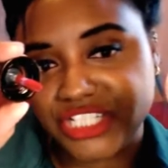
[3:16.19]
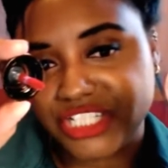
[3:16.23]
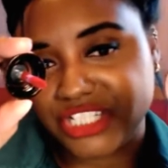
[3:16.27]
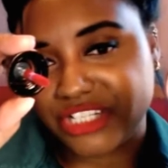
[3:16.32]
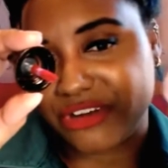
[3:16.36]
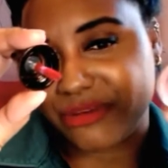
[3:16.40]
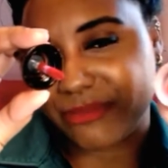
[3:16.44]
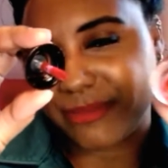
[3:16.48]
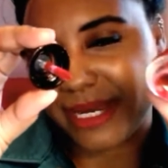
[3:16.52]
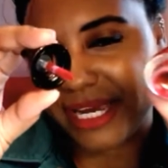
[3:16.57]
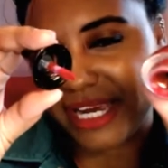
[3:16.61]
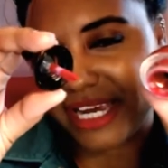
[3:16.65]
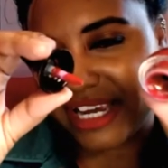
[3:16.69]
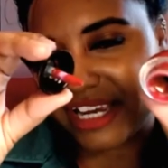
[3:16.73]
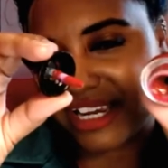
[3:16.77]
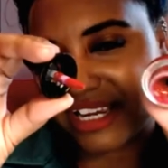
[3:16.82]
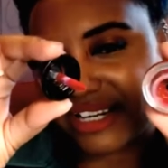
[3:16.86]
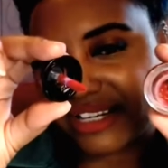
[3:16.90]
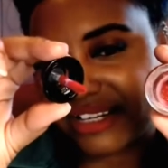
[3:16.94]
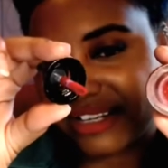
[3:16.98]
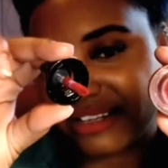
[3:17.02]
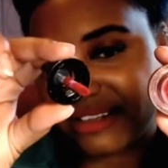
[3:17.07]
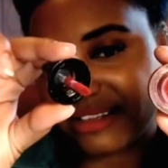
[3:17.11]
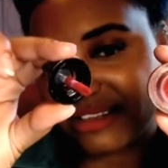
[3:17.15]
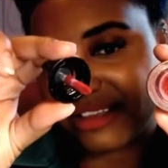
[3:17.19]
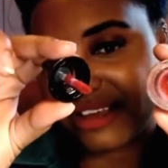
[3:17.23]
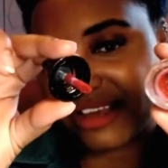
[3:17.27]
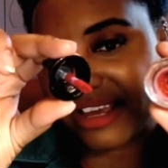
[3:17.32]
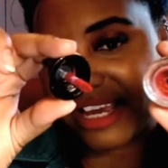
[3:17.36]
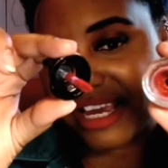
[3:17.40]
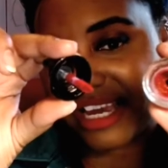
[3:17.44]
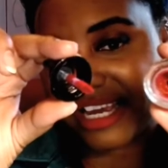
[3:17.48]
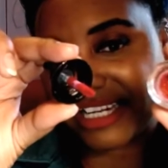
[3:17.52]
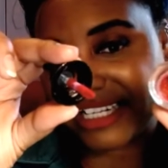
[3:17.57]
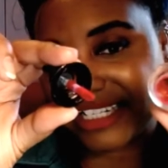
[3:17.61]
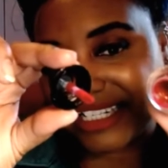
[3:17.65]
to go bad. I
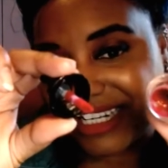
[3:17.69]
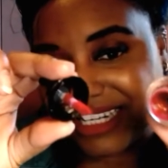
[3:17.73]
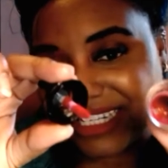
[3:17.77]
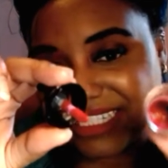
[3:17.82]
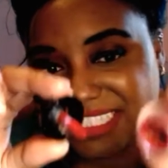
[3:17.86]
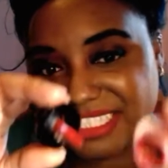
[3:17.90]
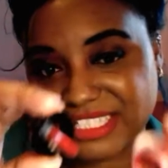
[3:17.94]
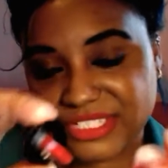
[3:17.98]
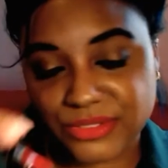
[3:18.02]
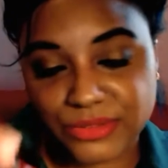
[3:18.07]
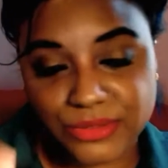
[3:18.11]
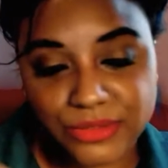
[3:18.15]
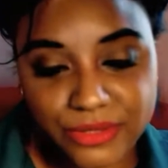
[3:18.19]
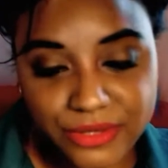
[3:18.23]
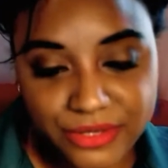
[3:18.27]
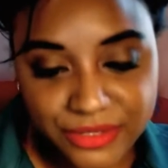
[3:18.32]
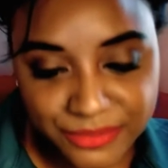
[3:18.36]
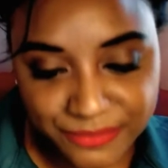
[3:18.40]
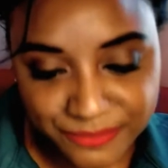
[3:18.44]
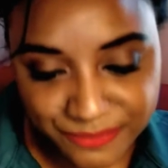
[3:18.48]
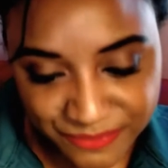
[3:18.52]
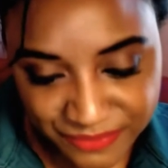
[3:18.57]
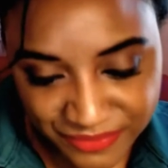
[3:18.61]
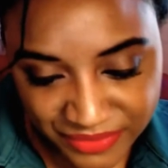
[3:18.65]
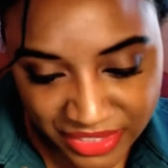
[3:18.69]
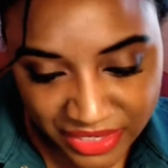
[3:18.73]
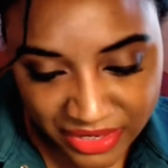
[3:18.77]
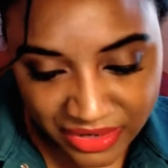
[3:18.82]
had it, I guess, too long.